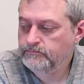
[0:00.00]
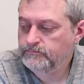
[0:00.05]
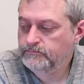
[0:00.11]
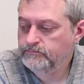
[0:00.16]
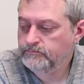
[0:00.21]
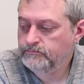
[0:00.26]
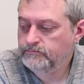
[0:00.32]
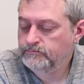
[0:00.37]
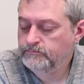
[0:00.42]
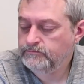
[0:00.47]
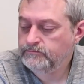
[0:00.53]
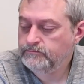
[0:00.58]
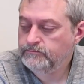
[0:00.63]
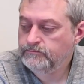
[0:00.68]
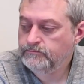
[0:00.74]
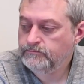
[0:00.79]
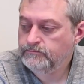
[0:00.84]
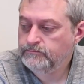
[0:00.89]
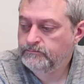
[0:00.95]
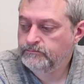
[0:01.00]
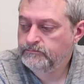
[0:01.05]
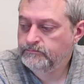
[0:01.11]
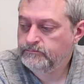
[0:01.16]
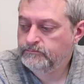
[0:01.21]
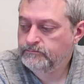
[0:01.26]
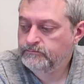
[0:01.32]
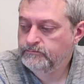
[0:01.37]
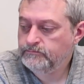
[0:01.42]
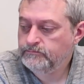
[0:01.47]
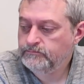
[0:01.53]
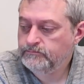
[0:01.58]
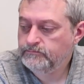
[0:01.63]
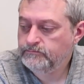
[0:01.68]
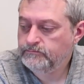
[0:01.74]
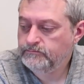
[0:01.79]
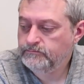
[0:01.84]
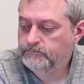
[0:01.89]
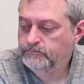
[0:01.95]

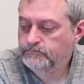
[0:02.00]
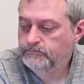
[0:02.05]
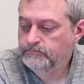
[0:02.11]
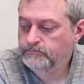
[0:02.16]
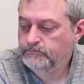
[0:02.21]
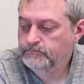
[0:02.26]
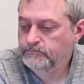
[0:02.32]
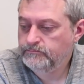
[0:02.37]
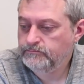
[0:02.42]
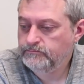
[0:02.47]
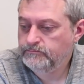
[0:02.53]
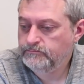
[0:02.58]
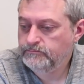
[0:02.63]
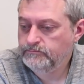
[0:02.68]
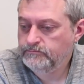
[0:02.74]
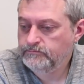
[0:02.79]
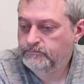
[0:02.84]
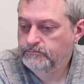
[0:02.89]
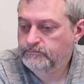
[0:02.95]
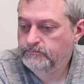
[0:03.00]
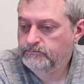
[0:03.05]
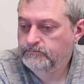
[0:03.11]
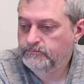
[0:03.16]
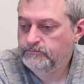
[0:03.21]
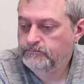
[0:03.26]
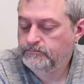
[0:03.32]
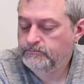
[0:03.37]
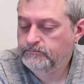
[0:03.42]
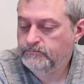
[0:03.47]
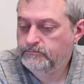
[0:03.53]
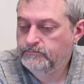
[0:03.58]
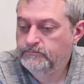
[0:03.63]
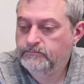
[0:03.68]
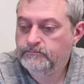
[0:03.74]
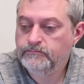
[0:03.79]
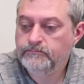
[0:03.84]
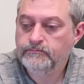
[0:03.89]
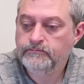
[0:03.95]

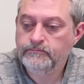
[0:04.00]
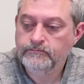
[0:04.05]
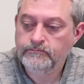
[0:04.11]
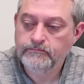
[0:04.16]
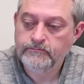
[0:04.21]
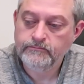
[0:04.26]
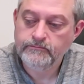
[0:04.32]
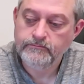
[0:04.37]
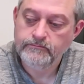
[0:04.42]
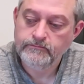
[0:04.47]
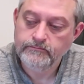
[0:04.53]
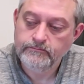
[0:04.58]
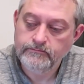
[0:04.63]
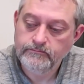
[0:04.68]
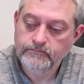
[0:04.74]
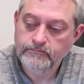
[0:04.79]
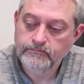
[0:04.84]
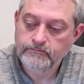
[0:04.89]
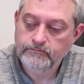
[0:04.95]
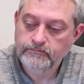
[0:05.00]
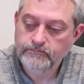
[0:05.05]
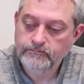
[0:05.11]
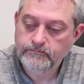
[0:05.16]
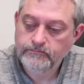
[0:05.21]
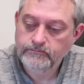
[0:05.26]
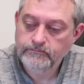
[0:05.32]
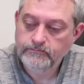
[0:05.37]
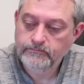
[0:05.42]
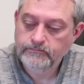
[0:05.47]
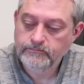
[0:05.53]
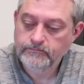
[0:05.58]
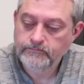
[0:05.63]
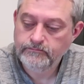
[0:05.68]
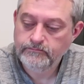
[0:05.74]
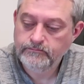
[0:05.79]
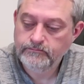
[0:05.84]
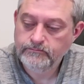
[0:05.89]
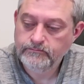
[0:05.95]

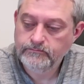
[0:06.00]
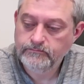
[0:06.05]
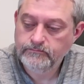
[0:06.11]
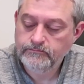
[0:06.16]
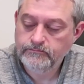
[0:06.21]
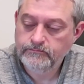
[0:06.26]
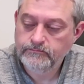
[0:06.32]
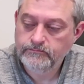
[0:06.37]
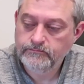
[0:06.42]
[no speech]